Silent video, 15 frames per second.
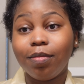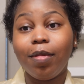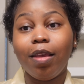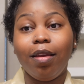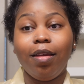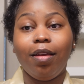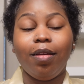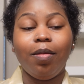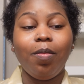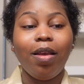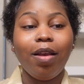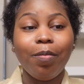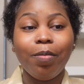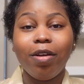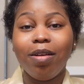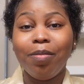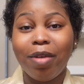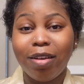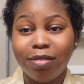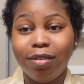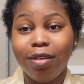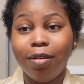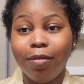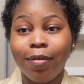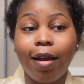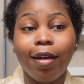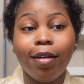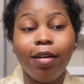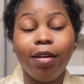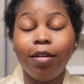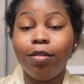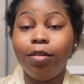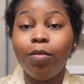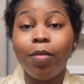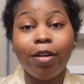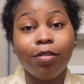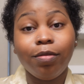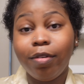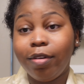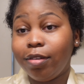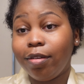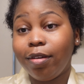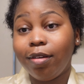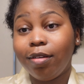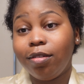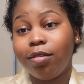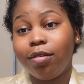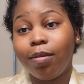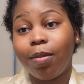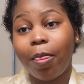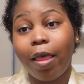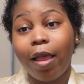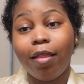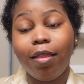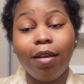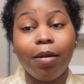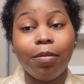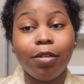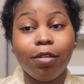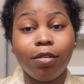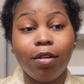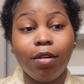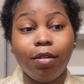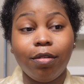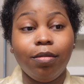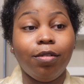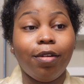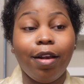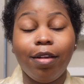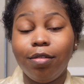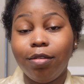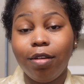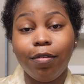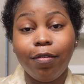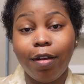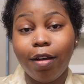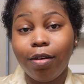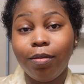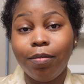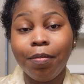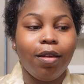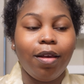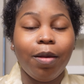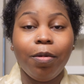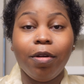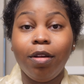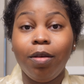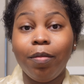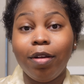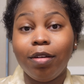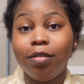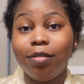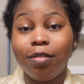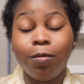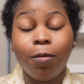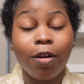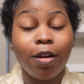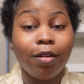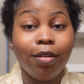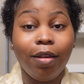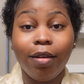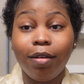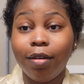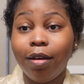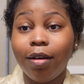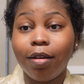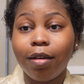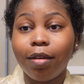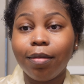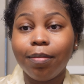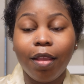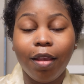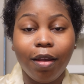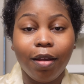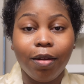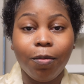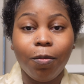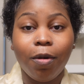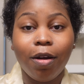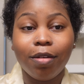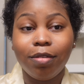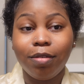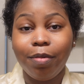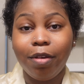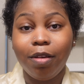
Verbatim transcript: and pampering myself. I didn't do much research. I think I'm just gonna try stuff out. I pretty much just went on TikTok and watched